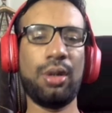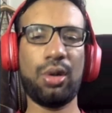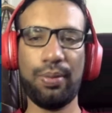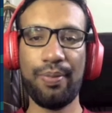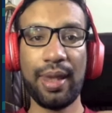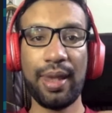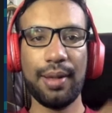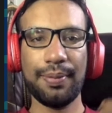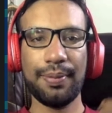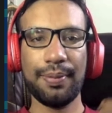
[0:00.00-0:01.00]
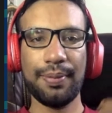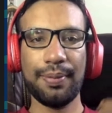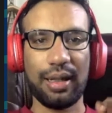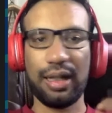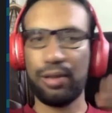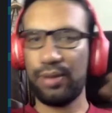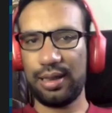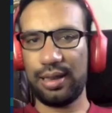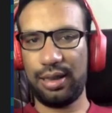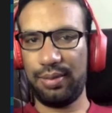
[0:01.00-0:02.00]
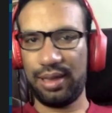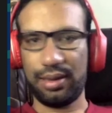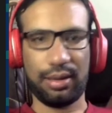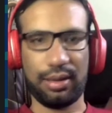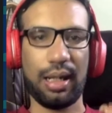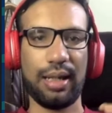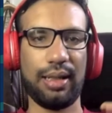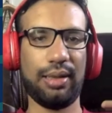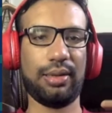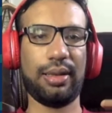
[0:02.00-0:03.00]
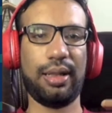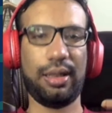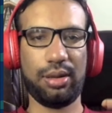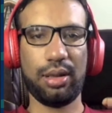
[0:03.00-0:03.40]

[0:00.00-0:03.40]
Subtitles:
So that was animate star as state.